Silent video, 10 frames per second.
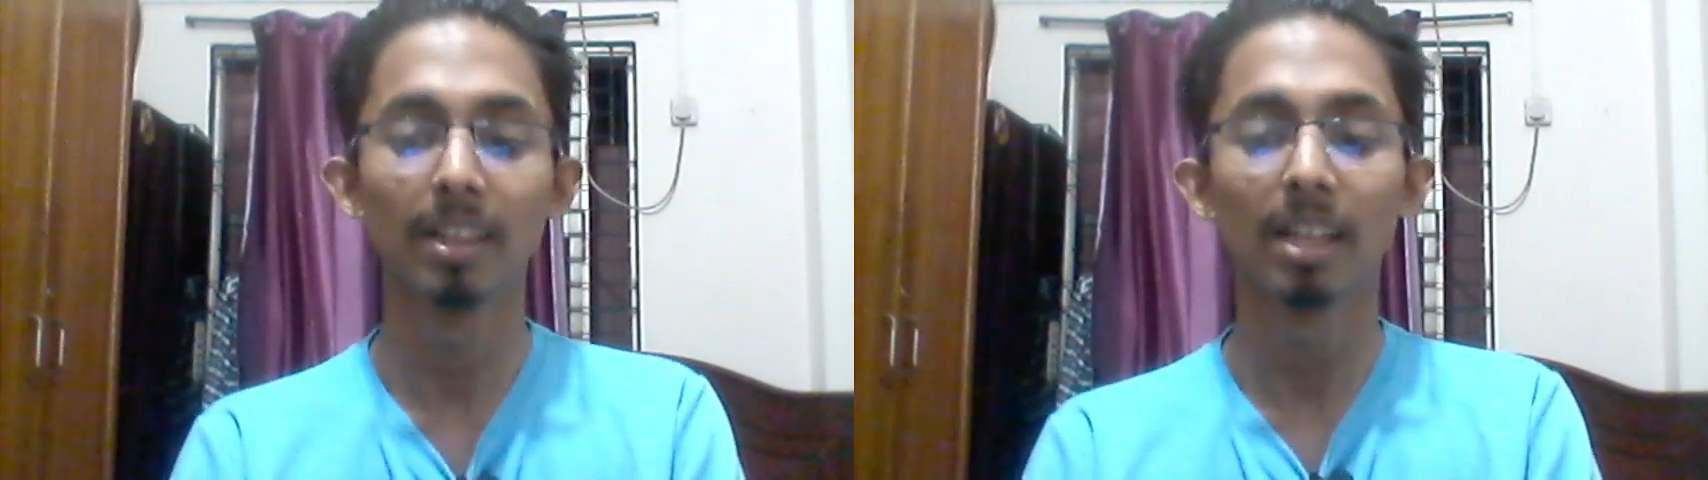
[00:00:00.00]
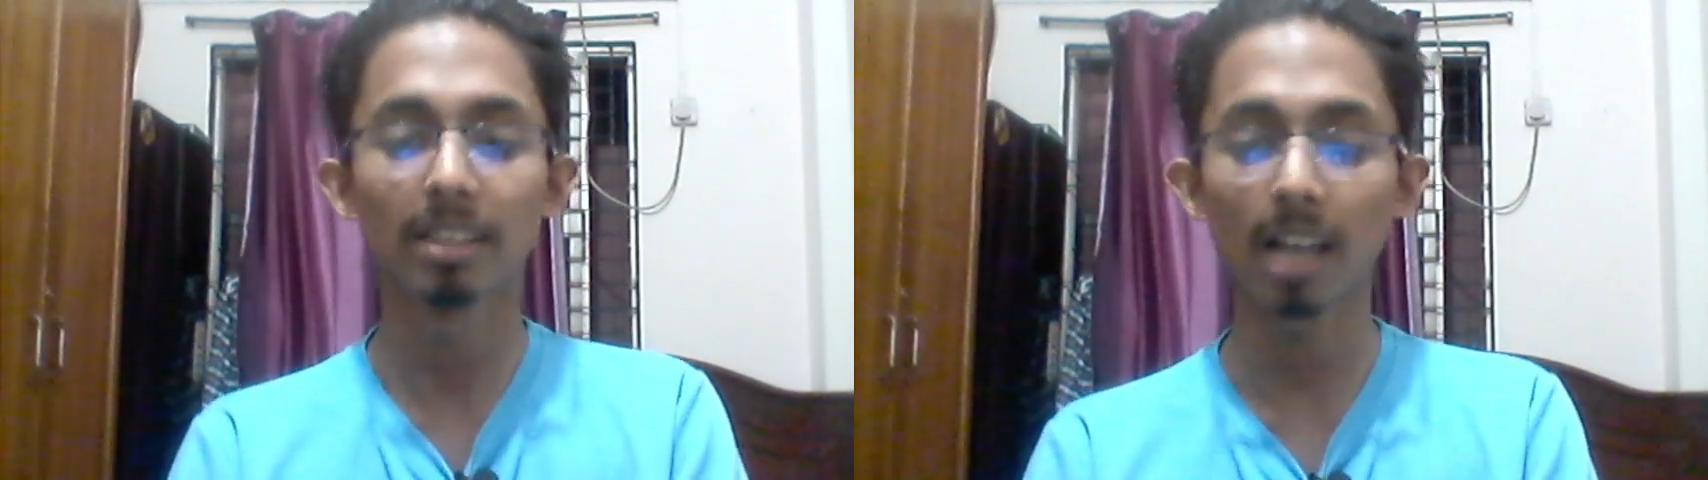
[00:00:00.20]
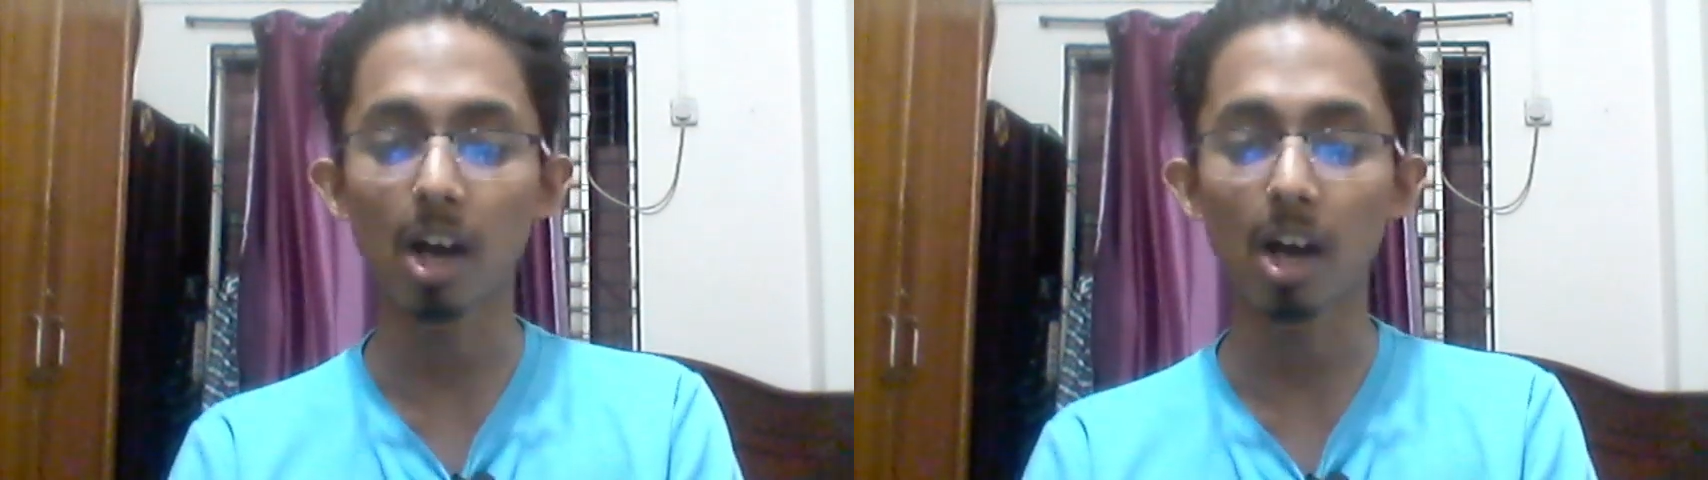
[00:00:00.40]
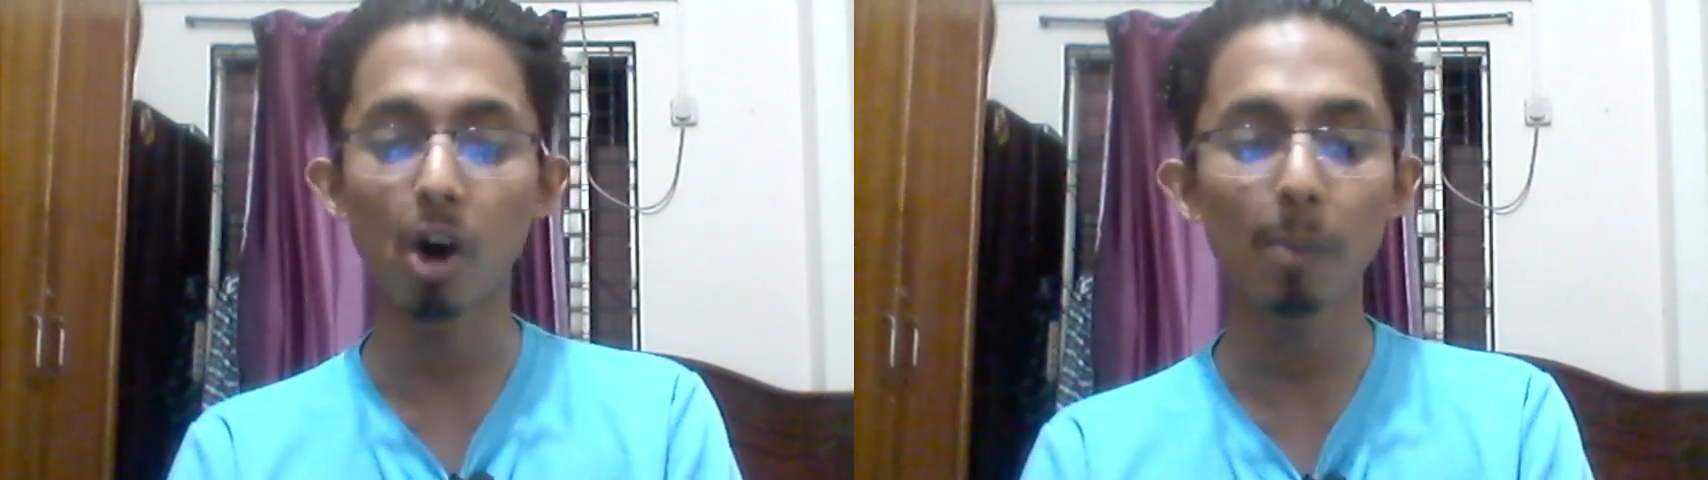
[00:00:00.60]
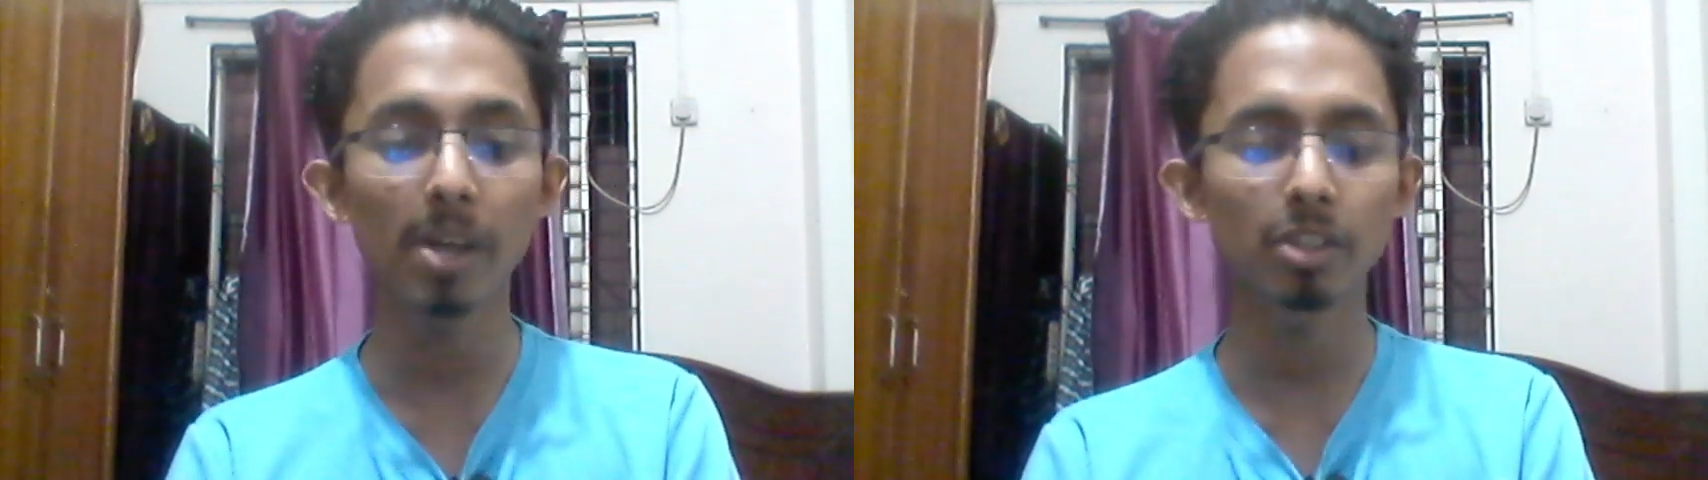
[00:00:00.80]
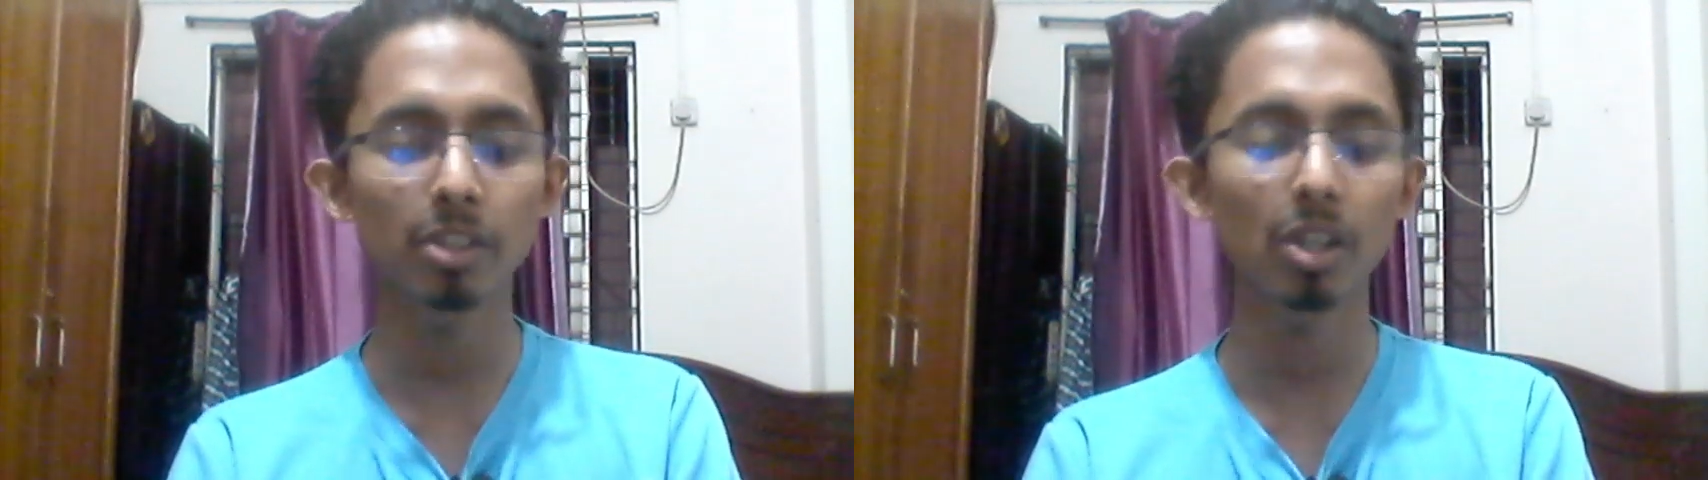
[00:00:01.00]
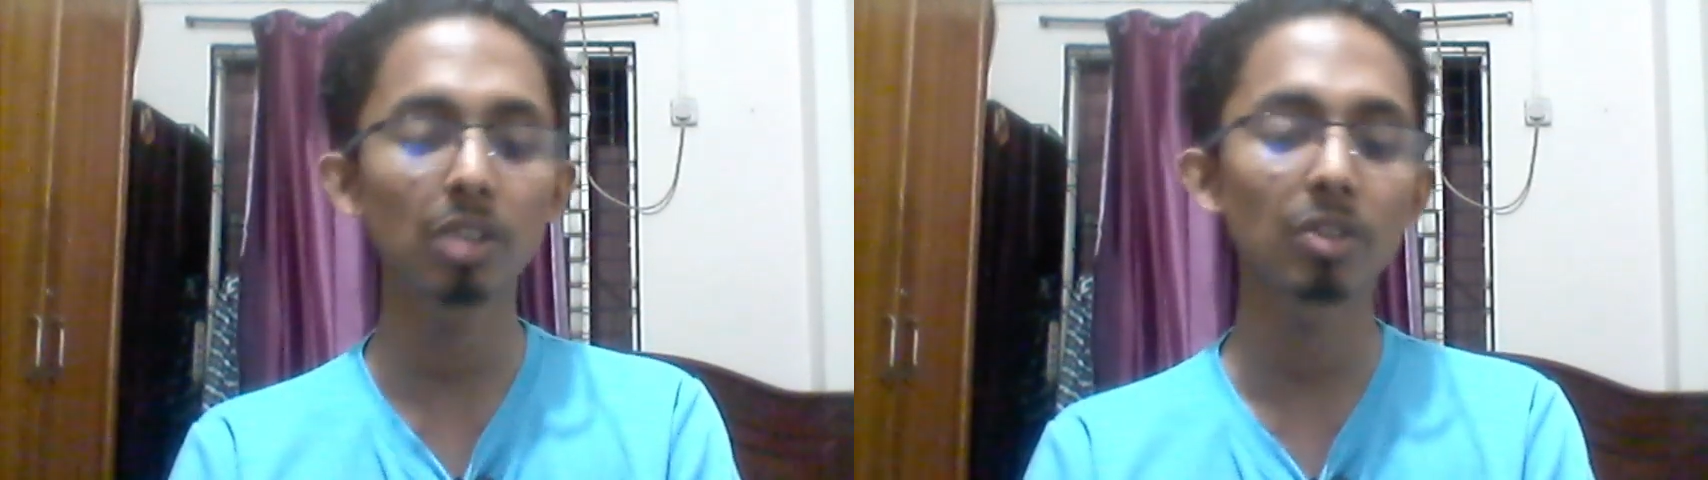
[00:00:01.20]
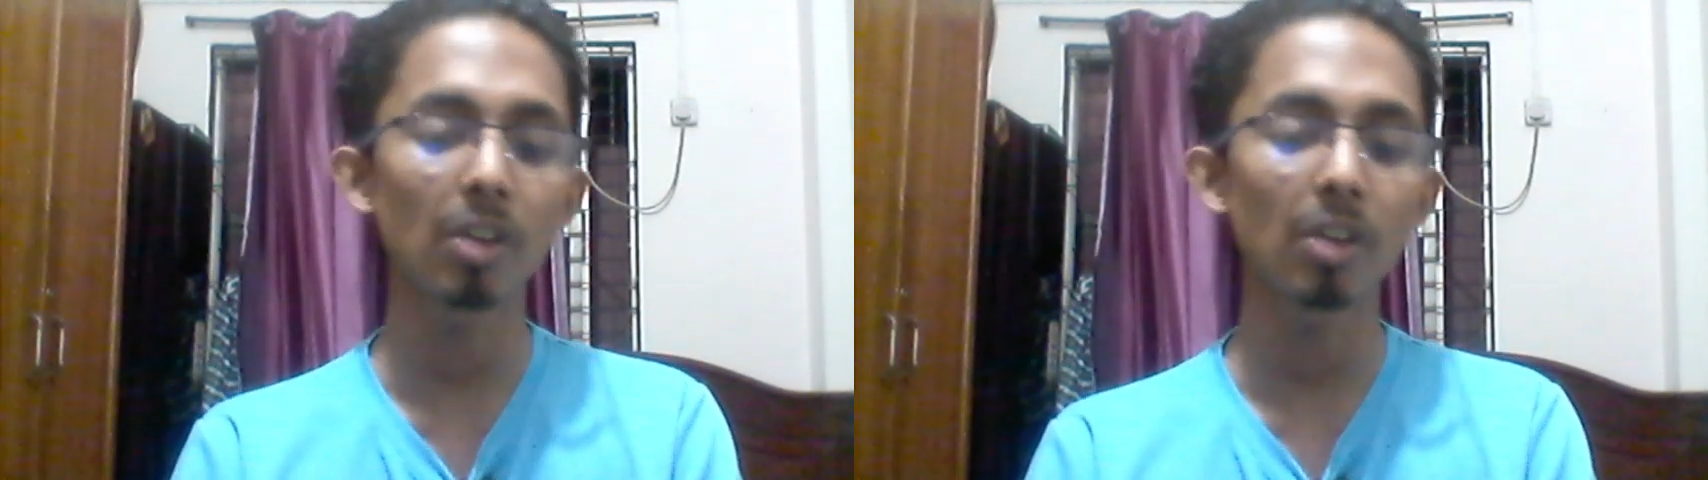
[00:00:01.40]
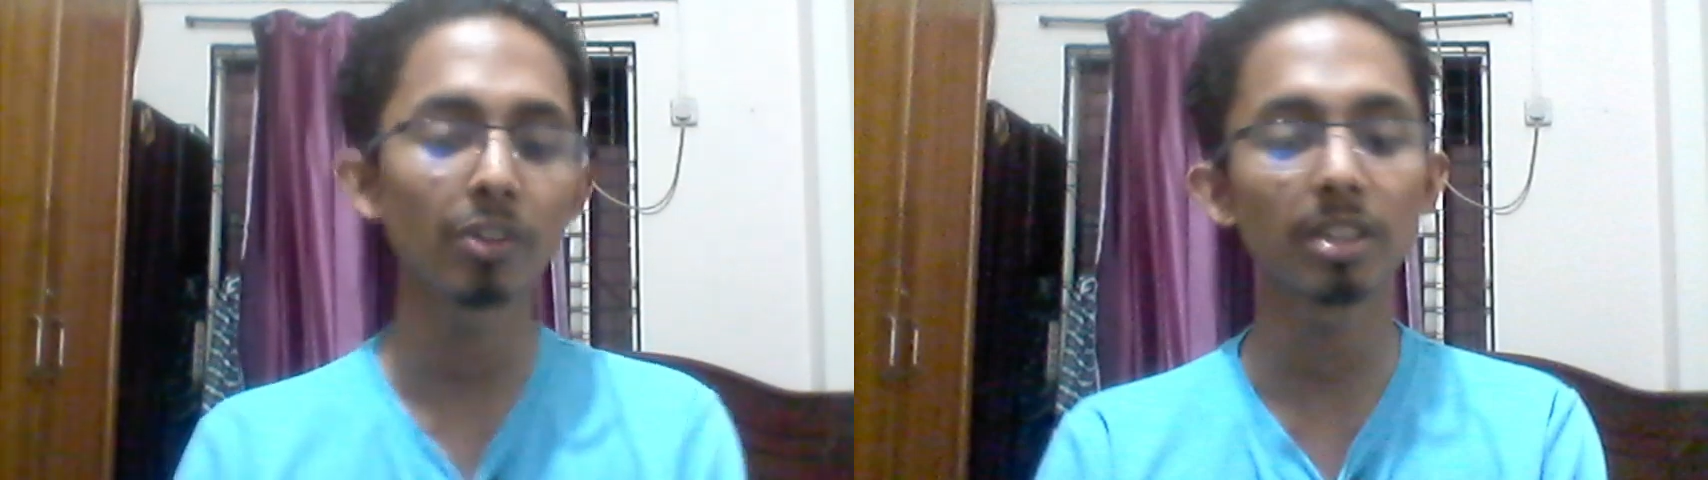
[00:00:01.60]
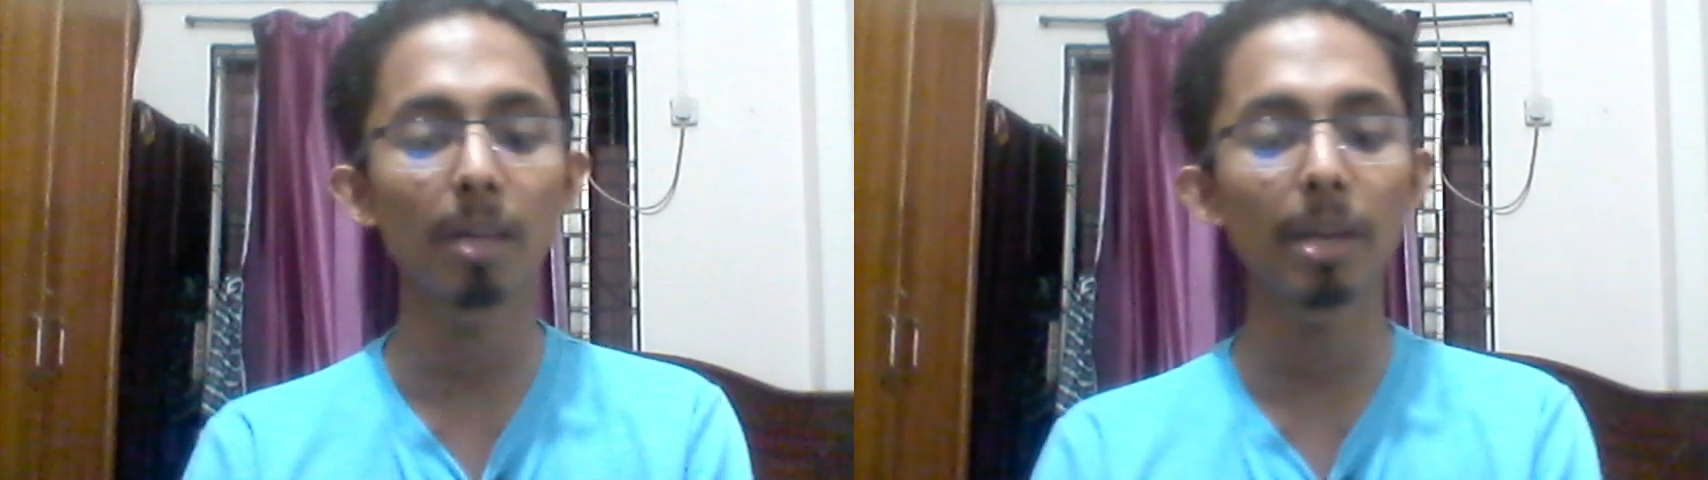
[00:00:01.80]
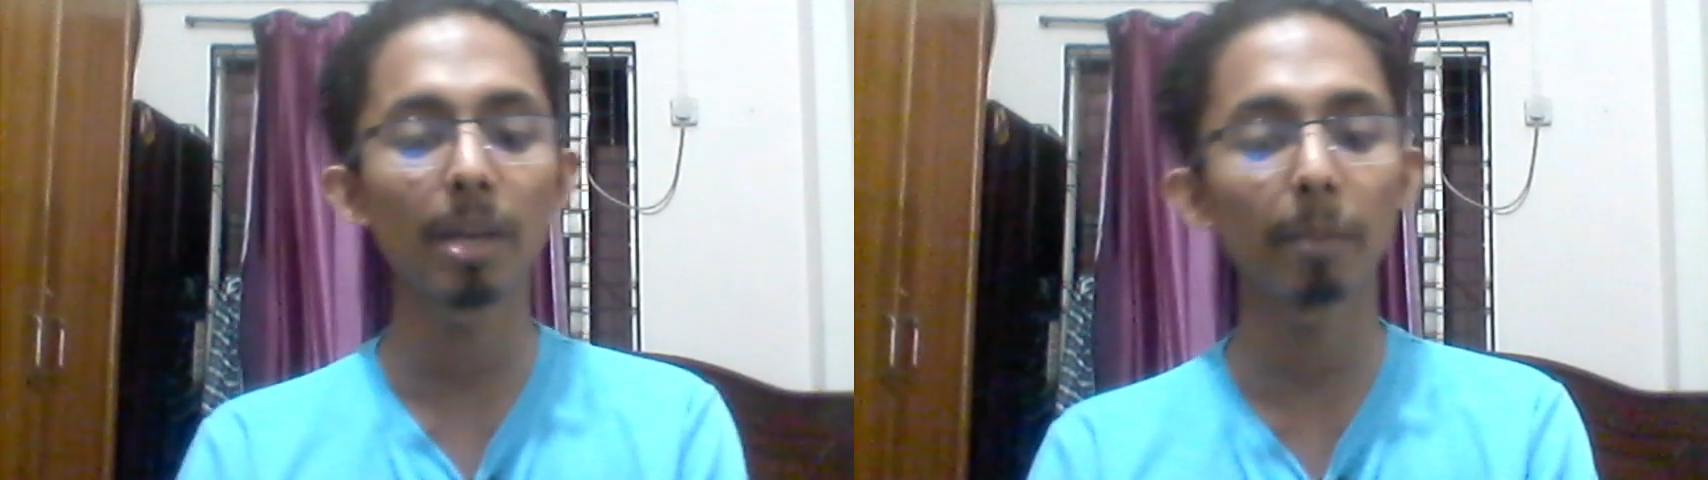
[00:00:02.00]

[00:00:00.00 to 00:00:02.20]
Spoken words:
The operations of Islamic